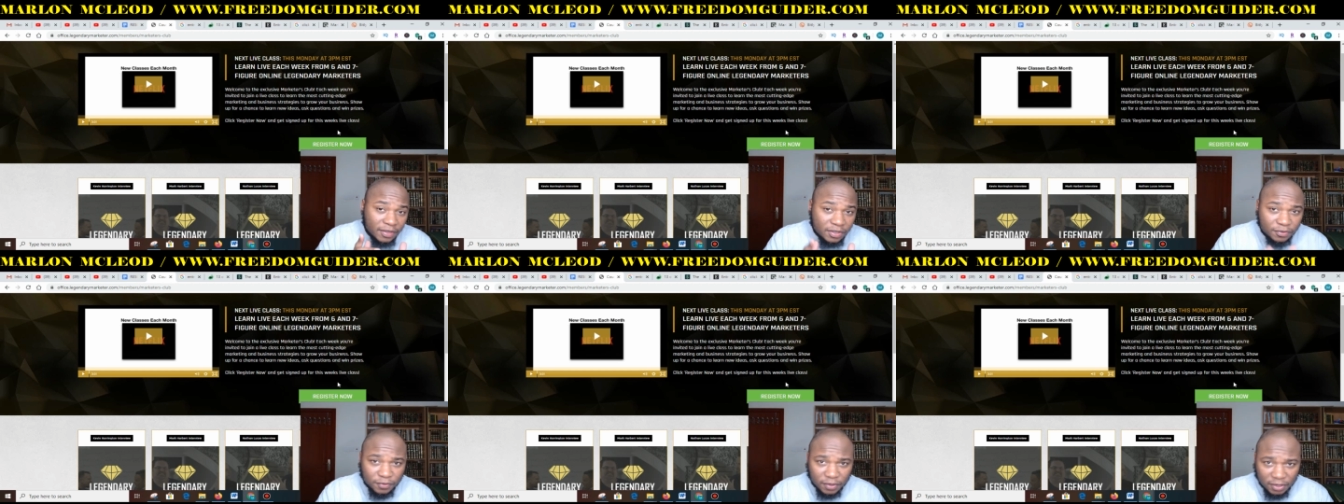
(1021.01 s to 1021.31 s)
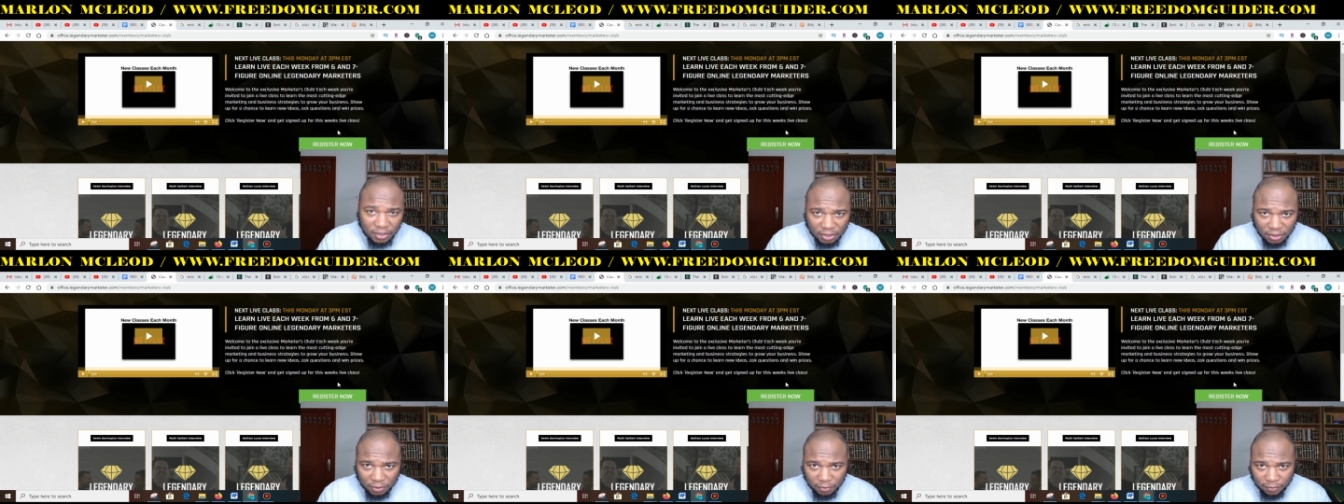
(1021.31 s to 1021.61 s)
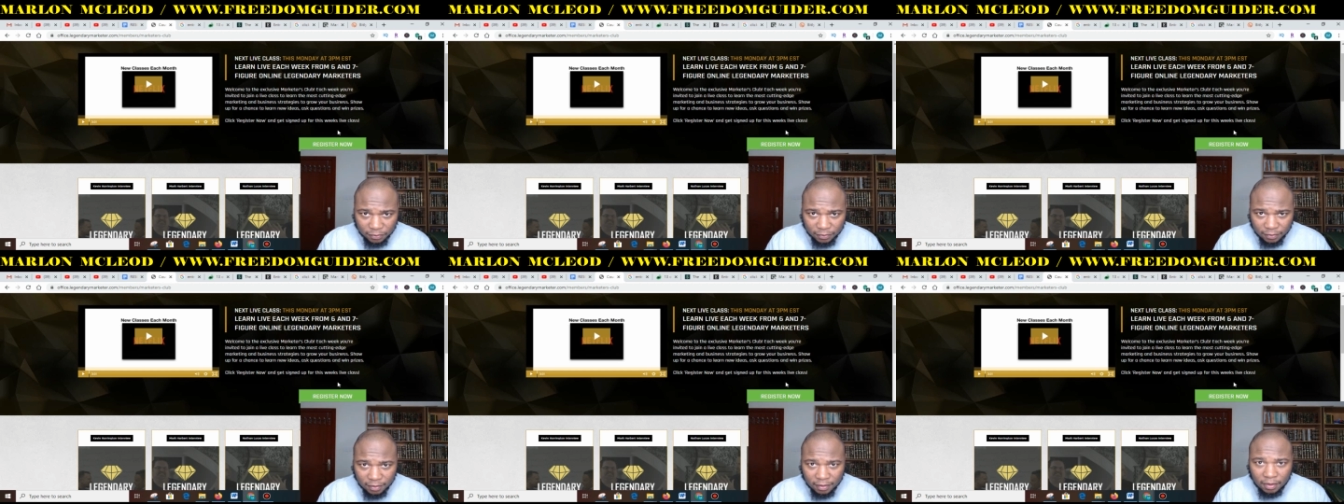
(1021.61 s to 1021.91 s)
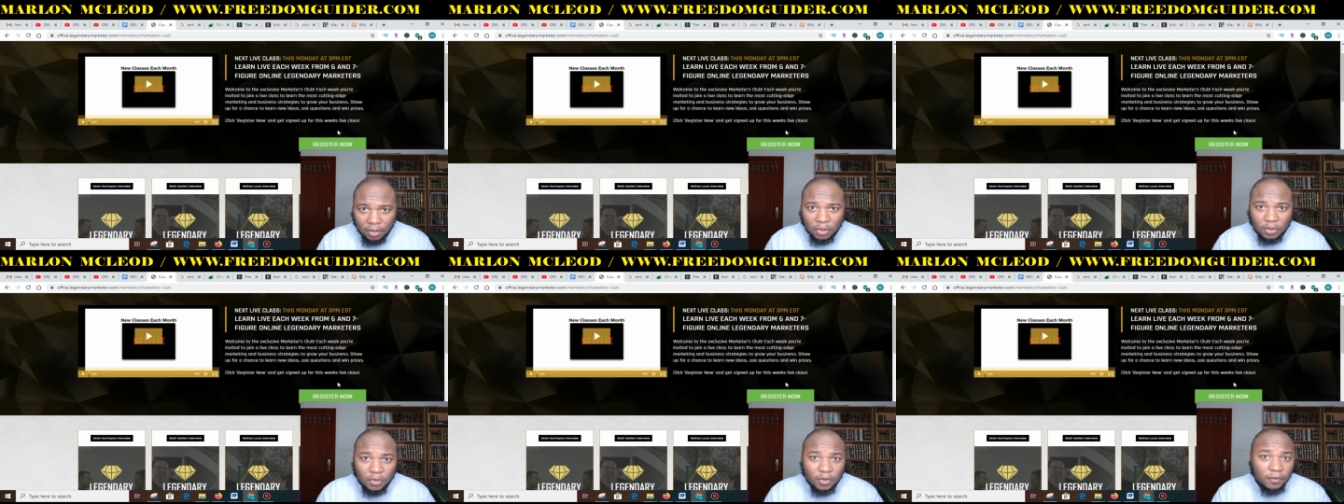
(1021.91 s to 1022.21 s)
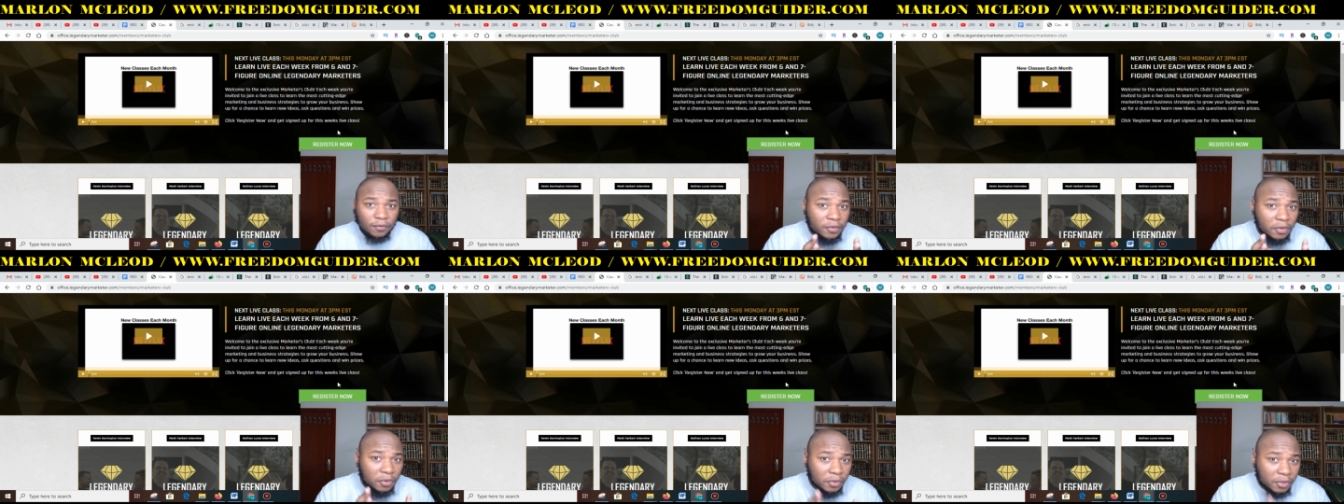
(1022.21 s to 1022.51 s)
this video.
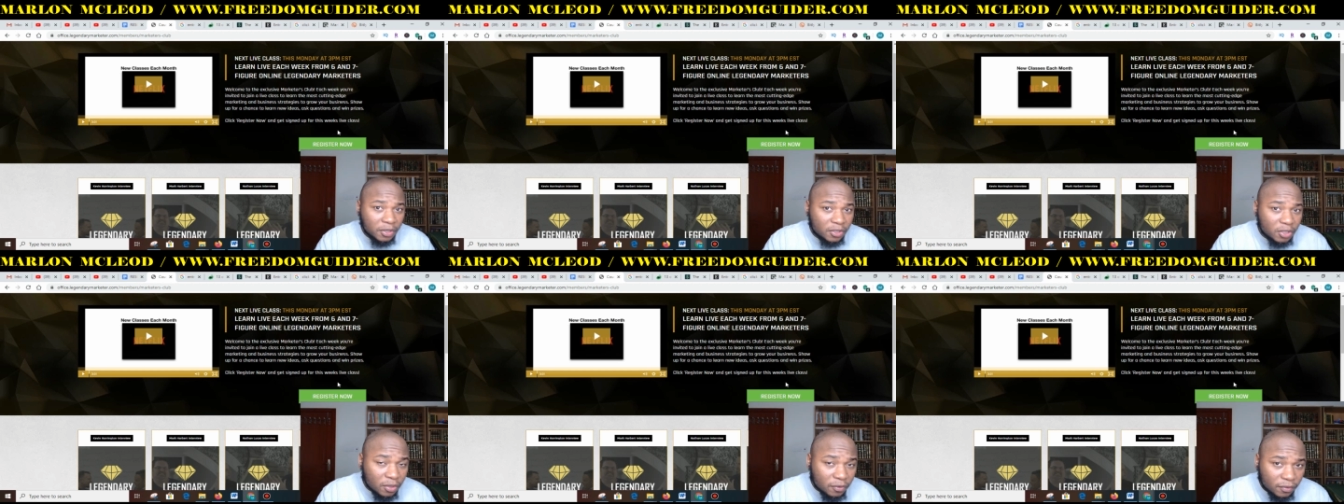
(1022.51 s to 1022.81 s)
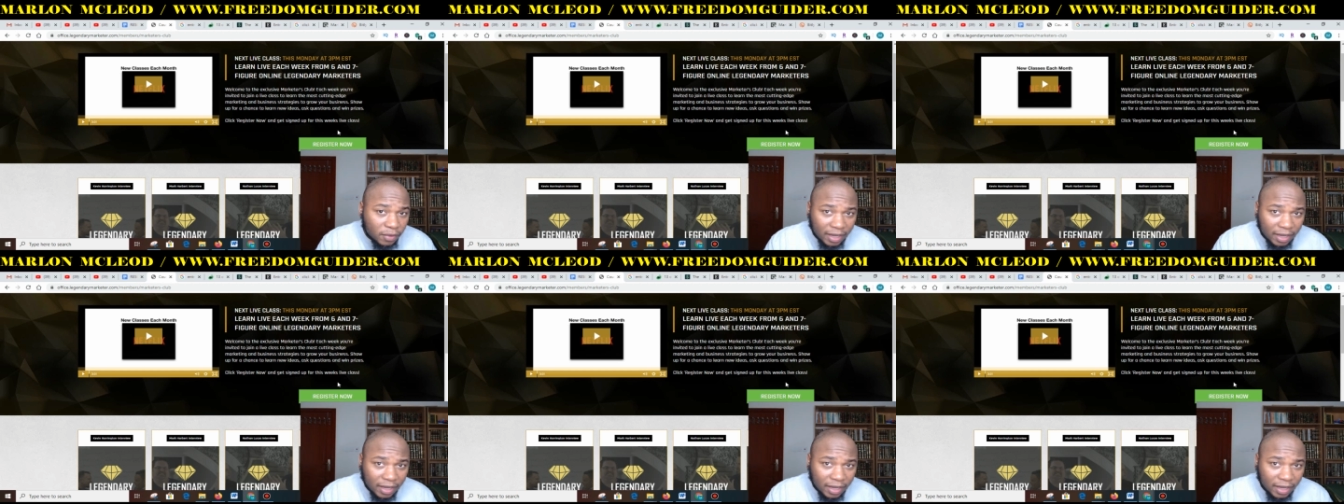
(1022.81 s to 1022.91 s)
You found it